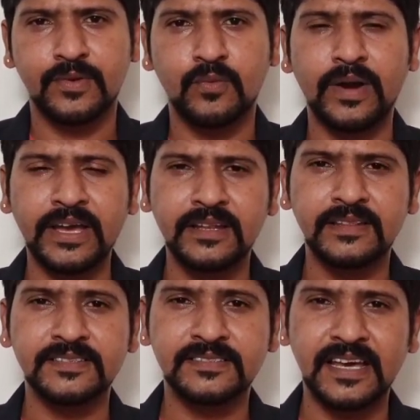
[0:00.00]
while
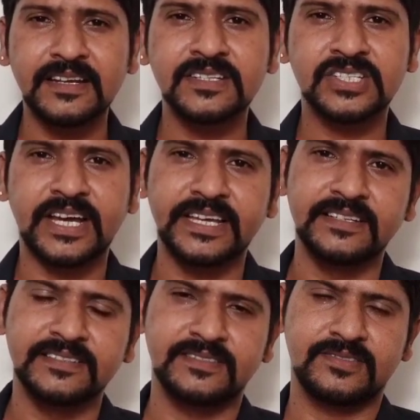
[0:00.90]
the sun
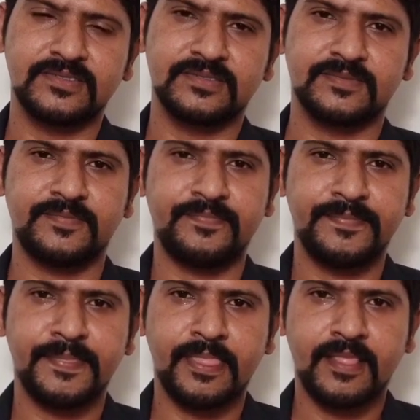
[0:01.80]
shines.
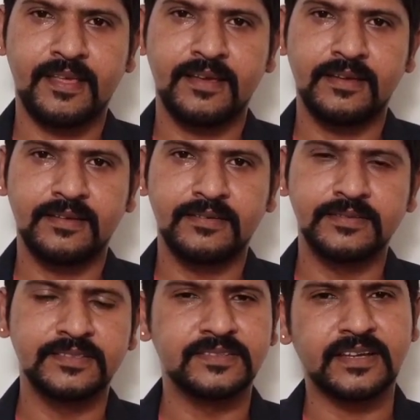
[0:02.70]

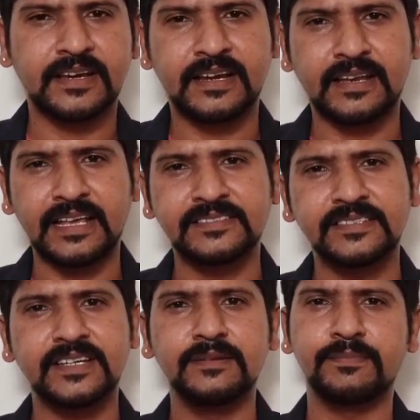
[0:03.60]
This is a
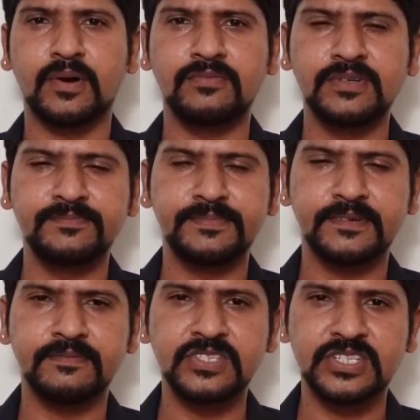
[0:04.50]
classical proverb
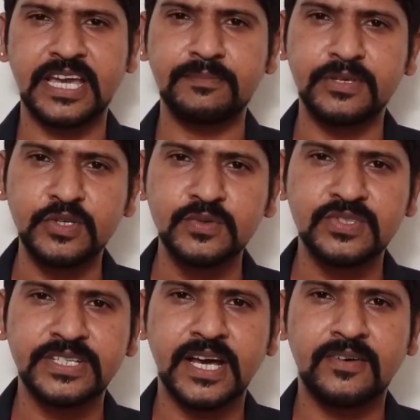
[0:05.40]
which can be
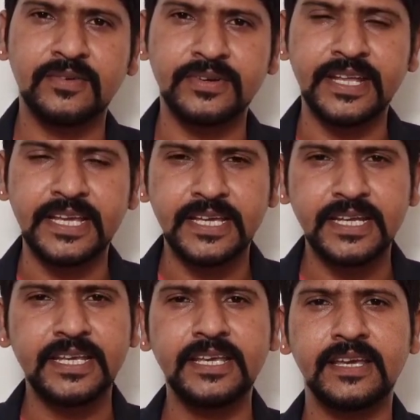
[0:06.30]
used in our
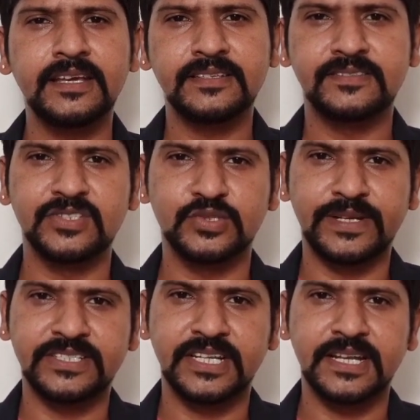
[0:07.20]
daily
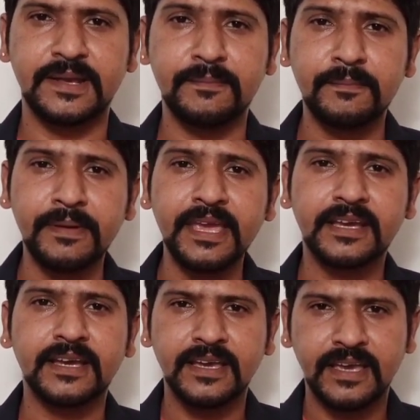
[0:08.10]
situation.
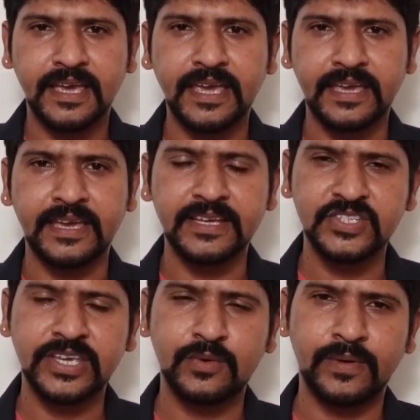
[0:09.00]
Make hay,
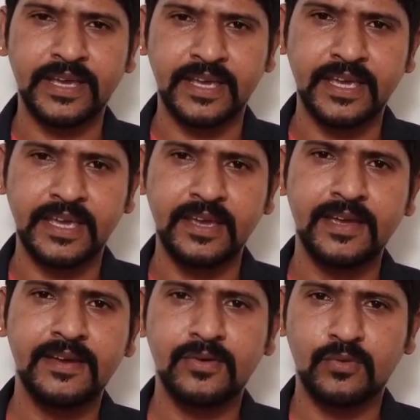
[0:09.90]
H-A-Y, hay,
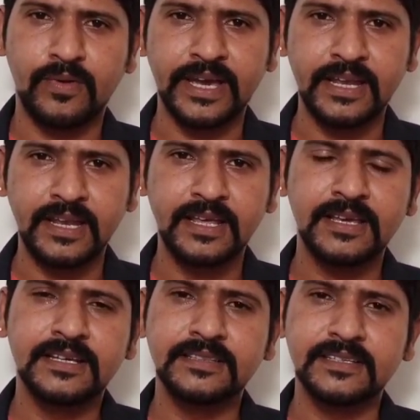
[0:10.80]
while
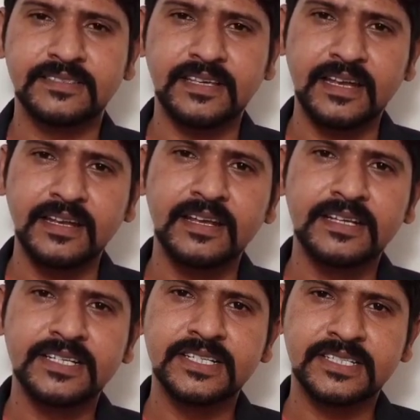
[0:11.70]
the
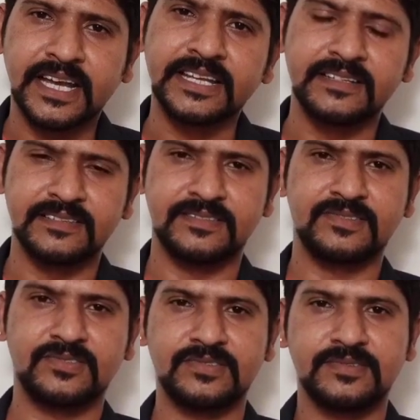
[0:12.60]
sun
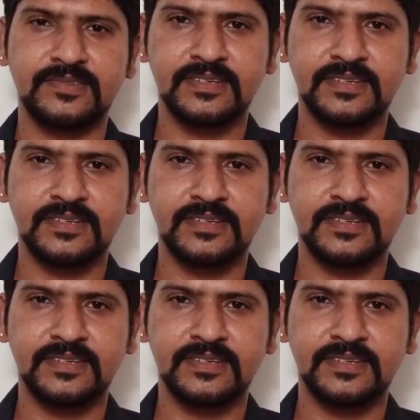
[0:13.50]
shines.